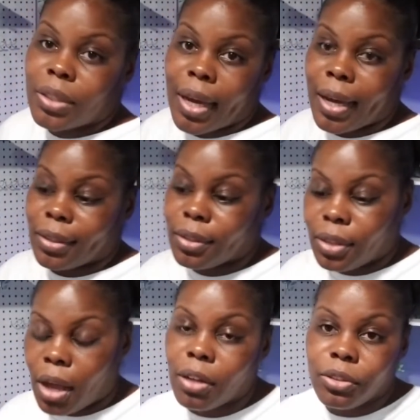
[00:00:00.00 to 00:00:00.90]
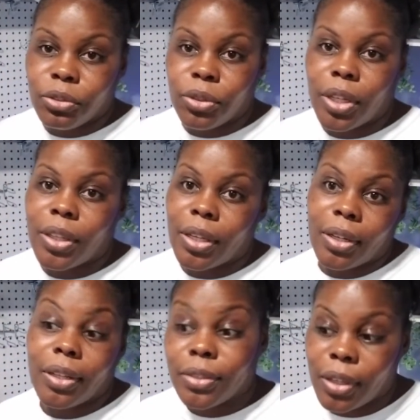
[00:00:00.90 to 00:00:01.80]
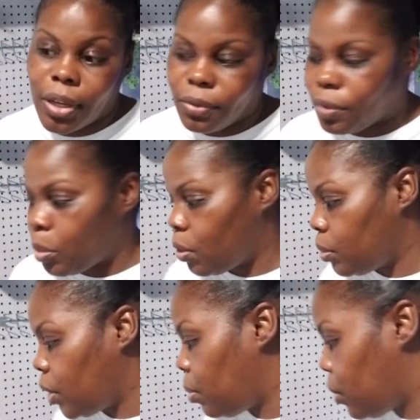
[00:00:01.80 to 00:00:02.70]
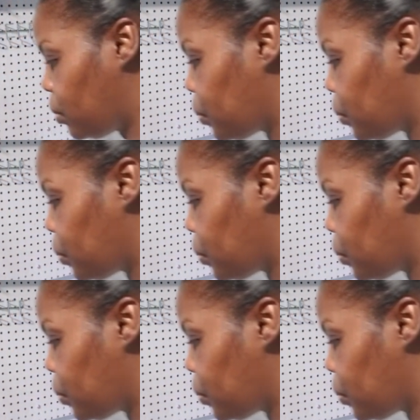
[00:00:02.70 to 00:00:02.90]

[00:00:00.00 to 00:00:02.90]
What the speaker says: at Dollar Tree than it is to get it from Home Depot.